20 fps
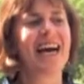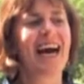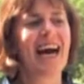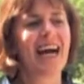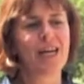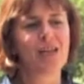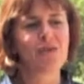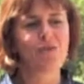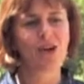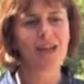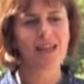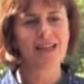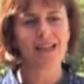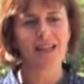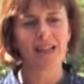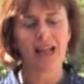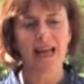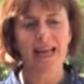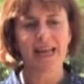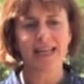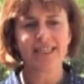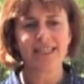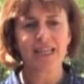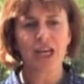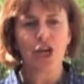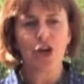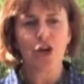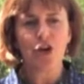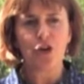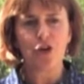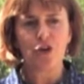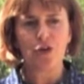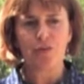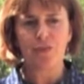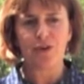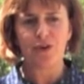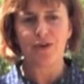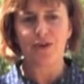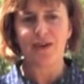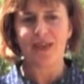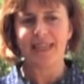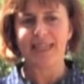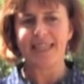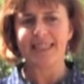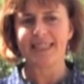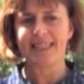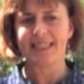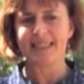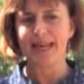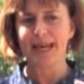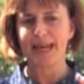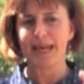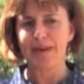I had one client who put his